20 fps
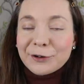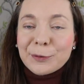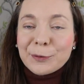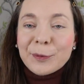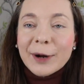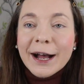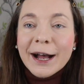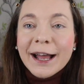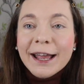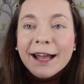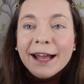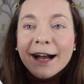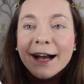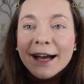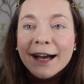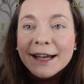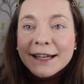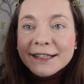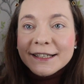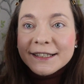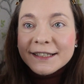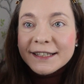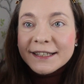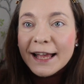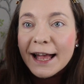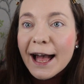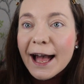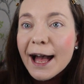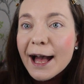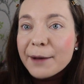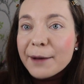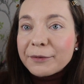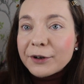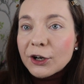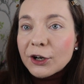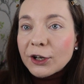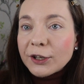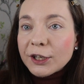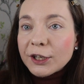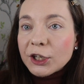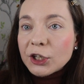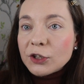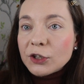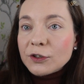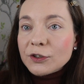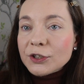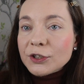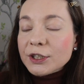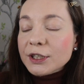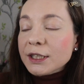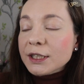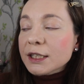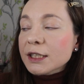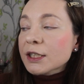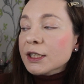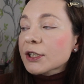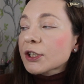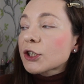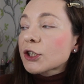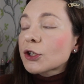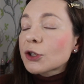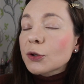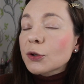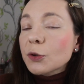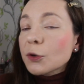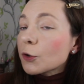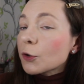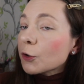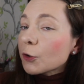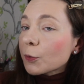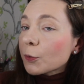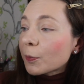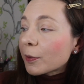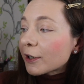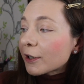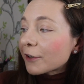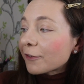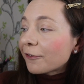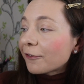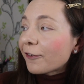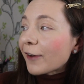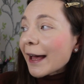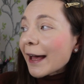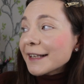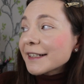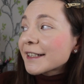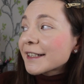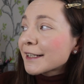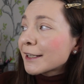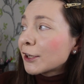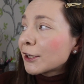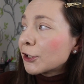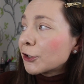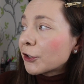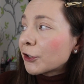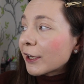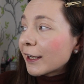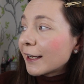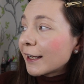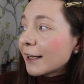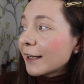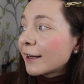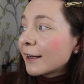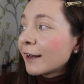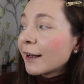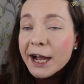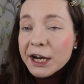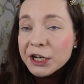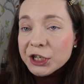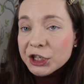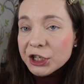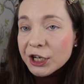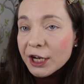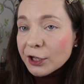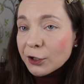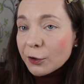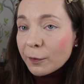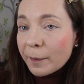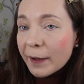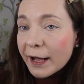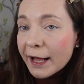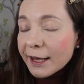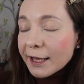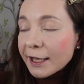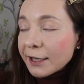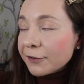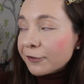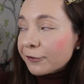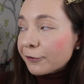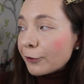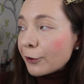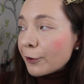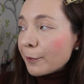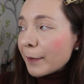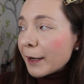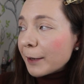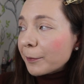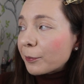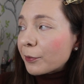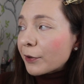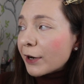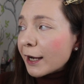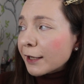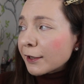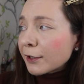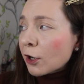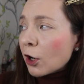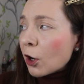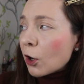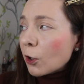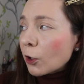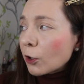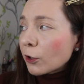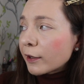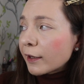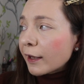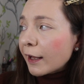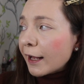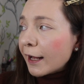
For my eyes, I'm gonna use this super fancy looking eyeshadow palette from a brand called